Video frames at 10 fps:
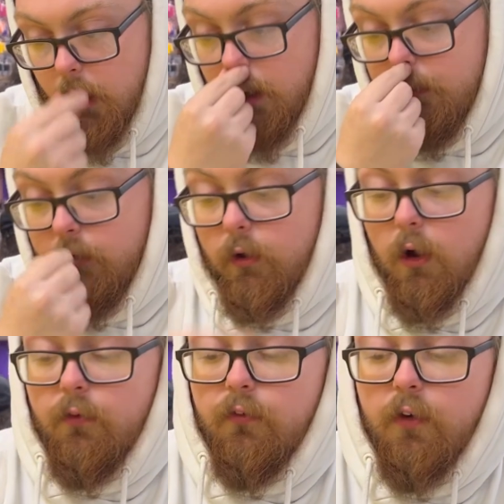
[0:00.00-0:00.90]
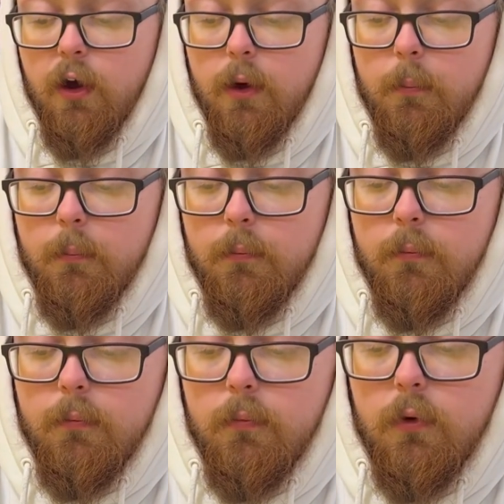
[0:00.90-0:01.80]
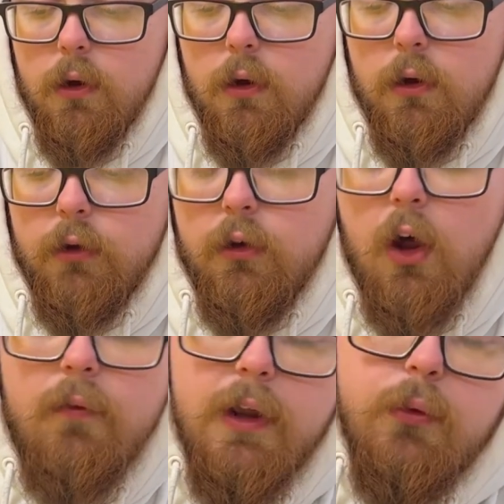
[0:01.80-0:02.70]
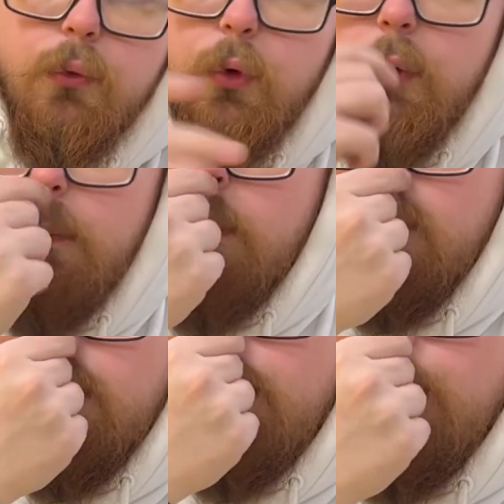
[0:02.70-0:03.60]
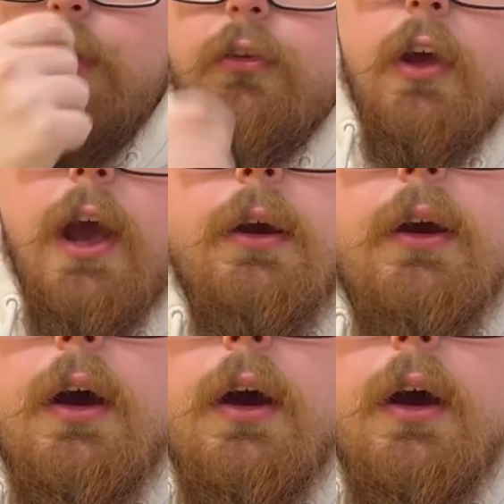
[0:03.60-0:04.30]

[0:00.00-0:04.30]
There's a lot of like room per se.